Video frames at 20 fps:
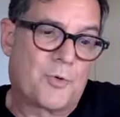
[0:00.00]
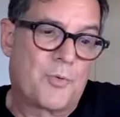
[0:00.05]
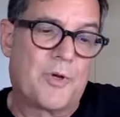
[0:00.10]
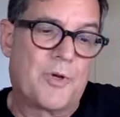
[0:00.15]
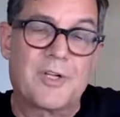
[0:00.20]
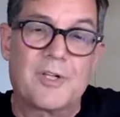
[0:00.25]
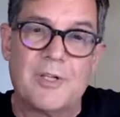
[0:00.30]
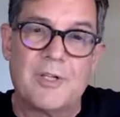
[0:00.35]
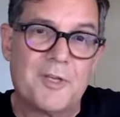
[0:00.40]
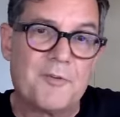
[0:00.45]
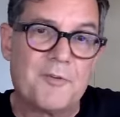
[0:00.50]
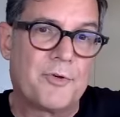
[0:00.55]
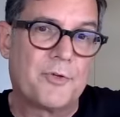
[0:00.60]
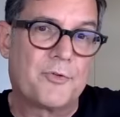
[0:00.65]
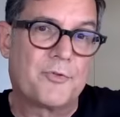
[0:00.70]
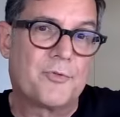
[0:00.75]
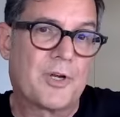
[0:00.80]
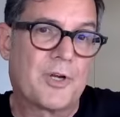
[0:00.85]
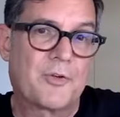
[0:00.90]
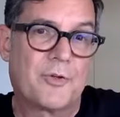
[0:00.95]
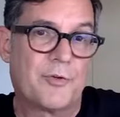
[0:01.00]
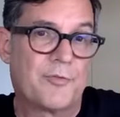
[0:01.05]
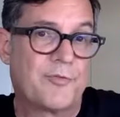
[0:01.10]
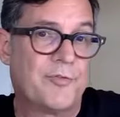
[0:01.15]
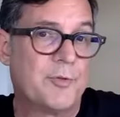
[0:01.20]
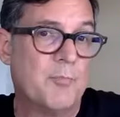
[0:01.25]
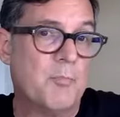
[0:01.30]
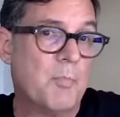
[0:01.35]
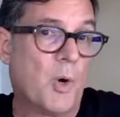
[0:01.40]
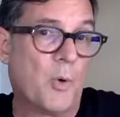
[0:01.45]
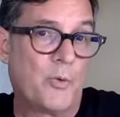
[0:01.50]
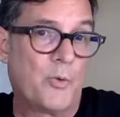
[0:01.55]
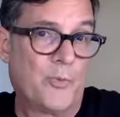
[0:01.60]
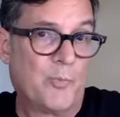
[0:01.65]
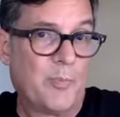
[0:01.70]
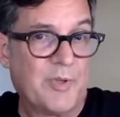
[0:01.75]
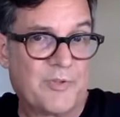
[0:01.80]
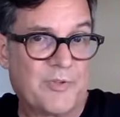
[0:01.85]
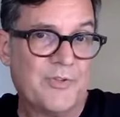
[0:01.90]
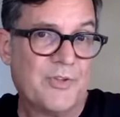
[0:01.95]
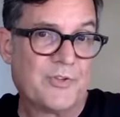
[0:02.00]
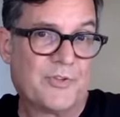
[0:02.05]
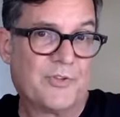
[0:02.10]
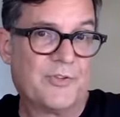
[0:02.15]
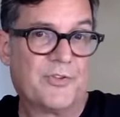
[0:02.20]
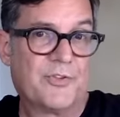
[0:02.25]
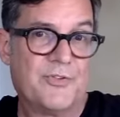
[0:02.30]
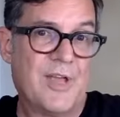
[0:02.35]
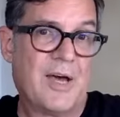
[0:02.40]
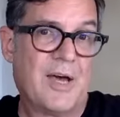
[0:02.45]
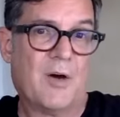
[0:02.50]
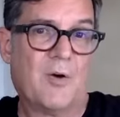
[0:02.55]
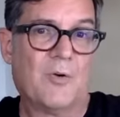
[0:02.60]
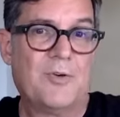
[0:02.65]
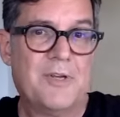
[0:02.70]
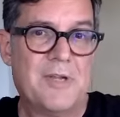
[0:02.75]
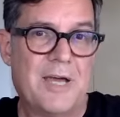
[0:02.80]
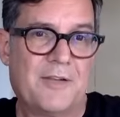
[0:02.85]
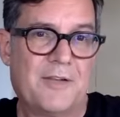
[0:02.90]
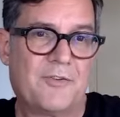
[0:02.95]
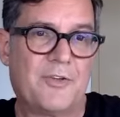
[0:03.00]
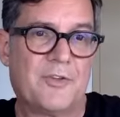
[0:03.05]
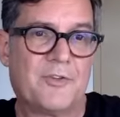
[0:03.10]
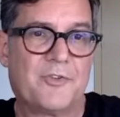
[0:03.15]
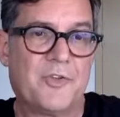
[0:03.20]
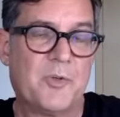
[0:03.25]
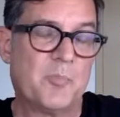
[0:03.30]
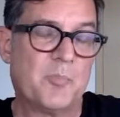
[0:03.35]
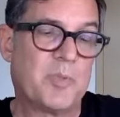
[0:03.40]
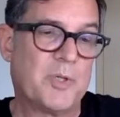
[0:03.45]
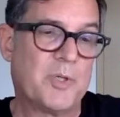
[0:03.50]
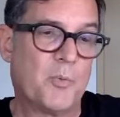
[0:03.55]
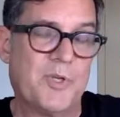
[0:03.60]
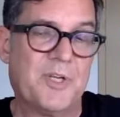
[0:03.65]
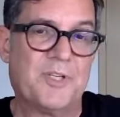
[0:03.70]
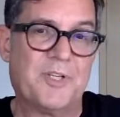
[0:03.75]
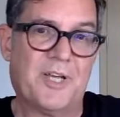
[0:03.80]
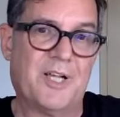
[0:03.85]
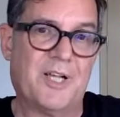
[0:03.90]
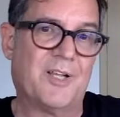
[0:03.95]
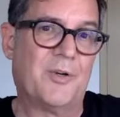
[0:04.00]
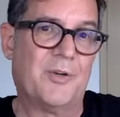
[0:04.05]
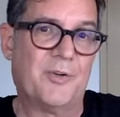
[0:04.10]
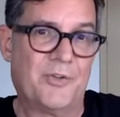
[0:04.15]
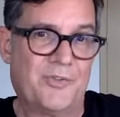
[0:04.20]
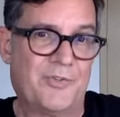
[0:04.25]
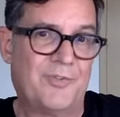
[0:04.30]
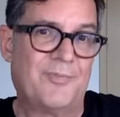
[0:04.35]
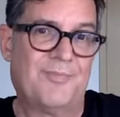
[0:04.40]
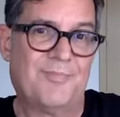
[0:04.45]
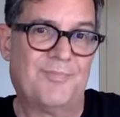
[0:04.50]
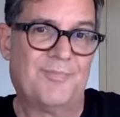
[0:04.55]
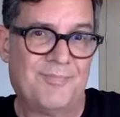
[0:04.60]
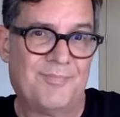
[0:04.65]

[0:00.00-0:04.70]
critical infrastructure for most businesses now, not just simply retailers.